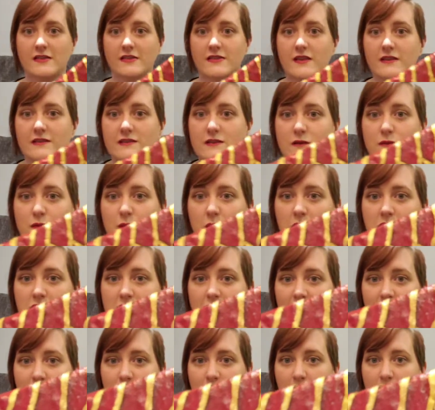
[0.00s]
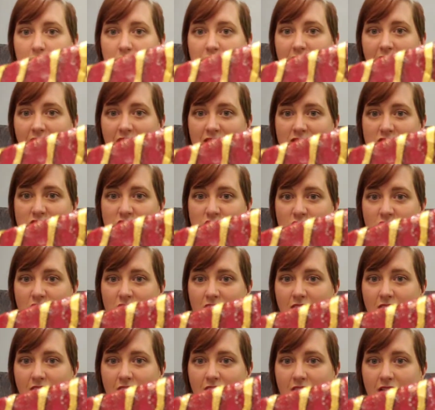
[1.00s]
This is what I was talking about with
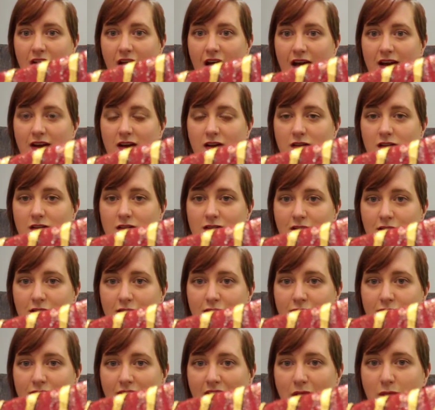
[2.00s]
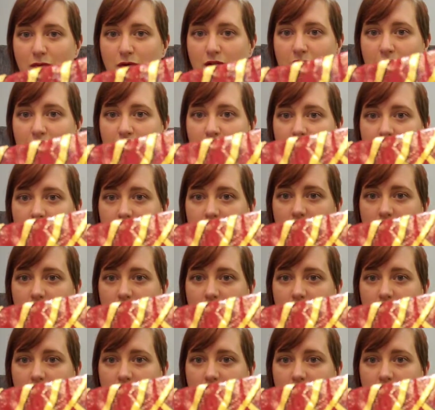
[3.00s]
texture. It kind of looks like fabric.